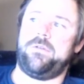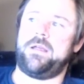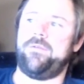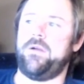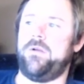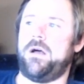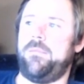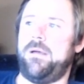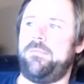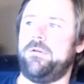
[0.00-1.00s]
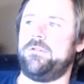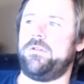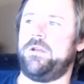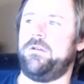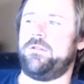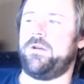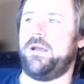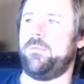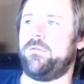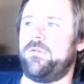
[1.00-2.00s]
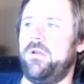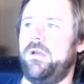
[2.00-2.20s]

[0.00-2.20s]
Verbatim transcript: Like if I go into hot peppers and I go to types,